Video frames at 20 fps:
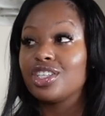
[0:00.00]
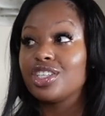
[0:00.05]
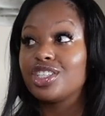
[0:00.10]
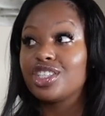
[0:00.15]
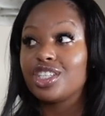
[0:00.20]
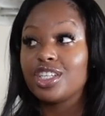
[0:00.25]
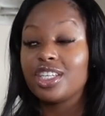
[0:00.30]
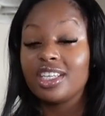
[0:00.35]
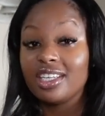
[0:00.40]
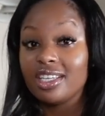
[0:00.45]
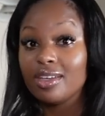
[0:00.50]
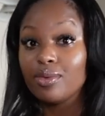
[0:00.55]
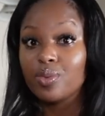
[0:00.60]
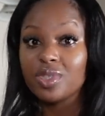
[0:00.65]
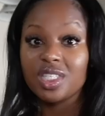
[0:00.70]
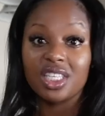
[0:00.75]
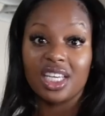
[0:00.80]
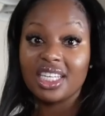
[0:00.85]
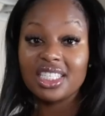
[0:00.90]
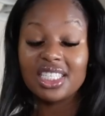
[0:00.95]
she
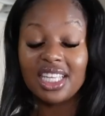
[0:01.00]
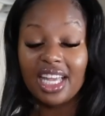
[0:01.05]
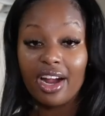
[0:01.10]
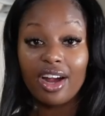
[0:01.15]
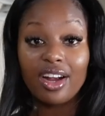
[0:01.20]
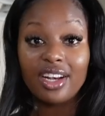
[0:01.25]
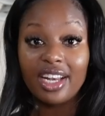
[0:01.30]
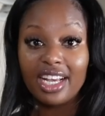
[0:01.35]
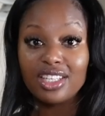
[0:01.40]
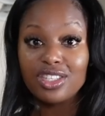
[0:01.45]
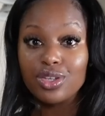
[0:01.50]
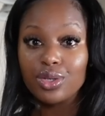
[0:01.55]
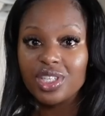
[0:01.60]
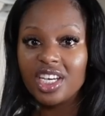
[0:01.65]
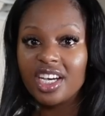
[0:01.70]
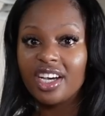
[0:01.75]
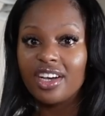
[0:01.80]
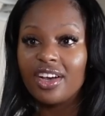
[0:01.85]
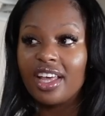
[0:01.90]
was gonna stay at her dad's hotel,